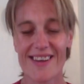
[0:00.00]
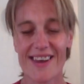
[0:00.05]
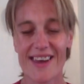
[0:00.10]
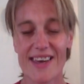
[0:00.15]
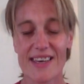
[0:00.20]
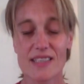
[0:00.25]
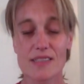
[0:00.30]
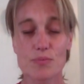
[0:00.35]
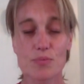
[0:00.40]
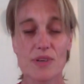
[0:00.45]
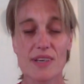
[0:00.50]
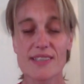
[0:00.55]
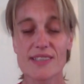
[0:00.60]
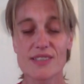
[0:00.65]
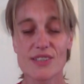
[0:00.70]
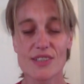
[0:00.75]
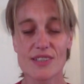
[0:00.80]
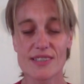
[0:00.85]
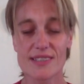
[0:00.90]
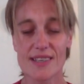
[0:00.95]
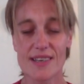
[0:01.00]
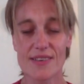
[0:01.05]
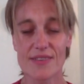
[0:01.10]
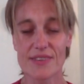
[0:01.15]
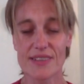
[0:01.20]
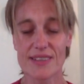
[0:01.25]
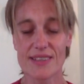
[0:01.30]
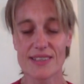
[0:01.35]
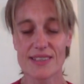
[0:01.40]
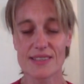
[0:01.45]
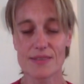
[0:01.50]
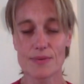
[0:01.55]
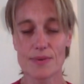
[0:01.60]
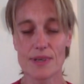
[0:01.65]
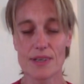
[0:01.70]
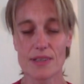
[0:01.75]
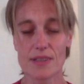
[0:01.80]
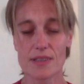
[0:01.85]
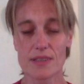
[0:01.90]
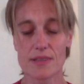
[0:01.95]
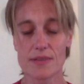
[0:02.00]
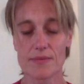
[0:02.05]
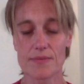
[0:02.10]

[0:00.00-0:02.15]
express yourself in this world.